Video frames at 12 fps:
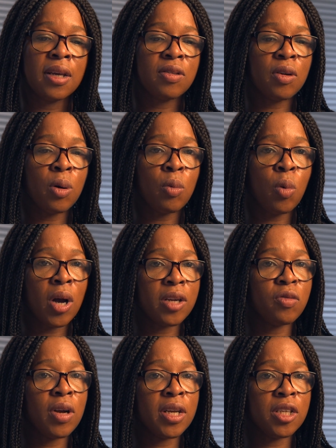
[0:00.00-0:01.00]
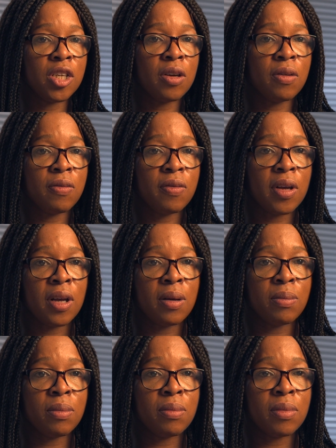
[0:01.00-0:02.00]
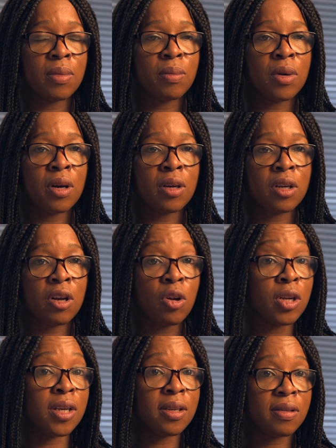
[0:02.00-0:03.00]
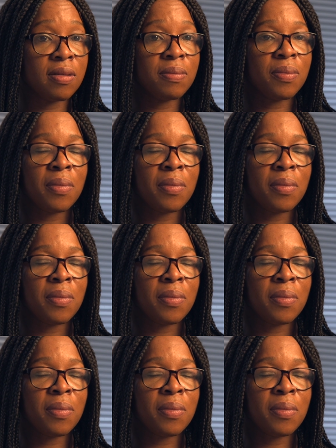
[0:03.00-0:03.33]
So a wide range of colleagues.